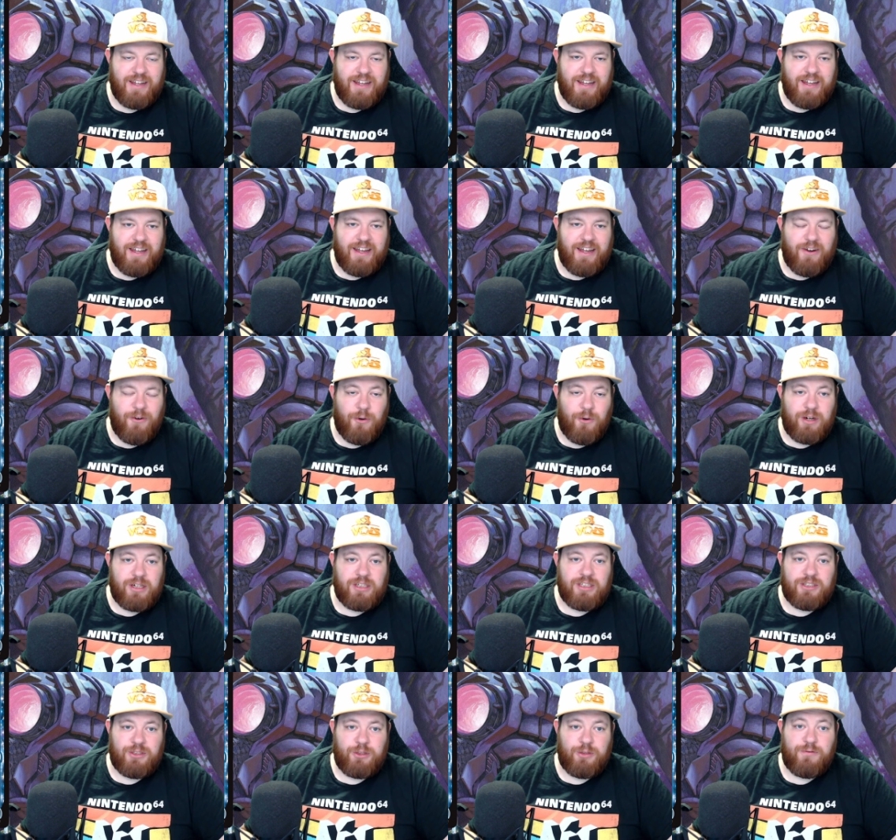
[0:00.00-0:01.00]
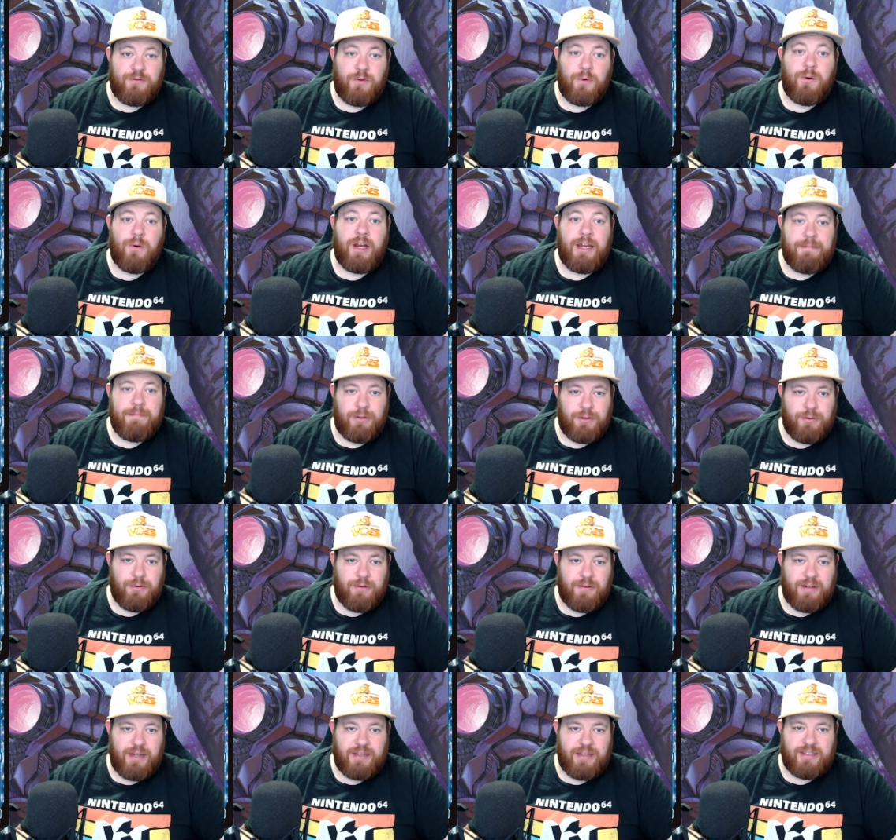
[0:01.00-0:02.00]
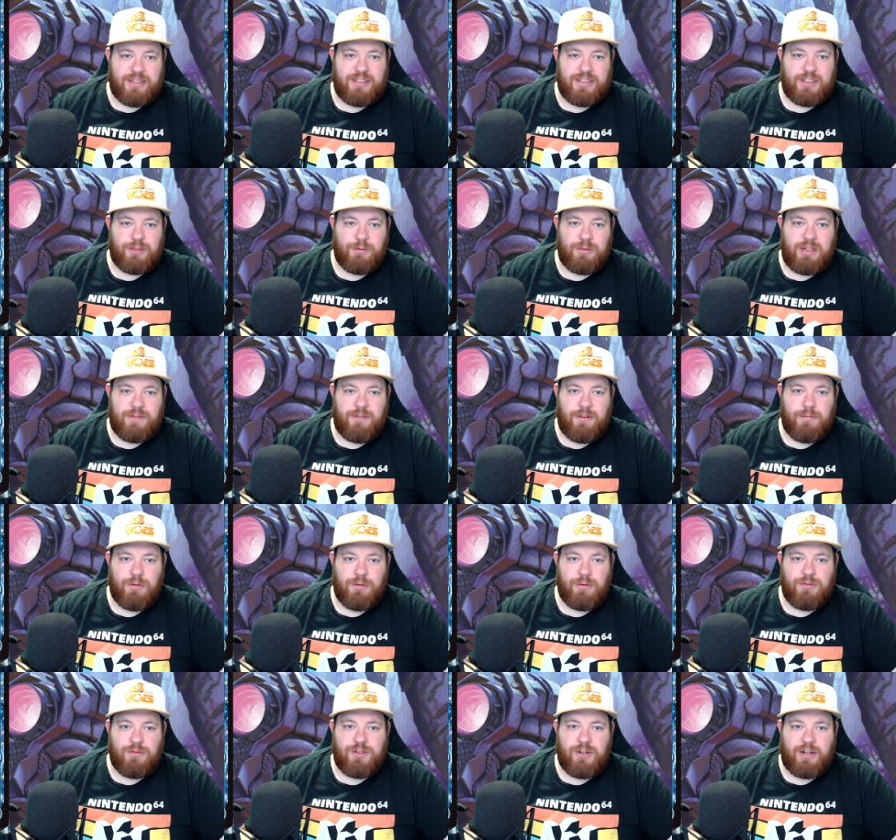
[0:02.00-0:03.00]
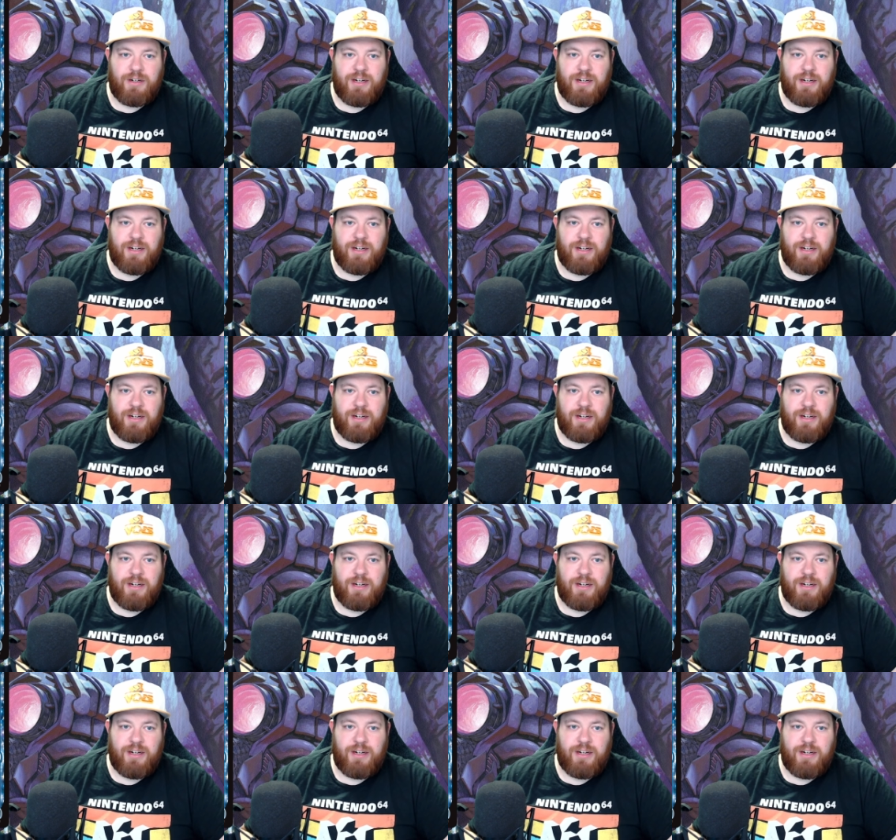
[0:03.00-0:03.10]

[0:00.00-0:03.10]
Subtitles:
or ninjutsu for a blue. And this says whenever Moon Circuit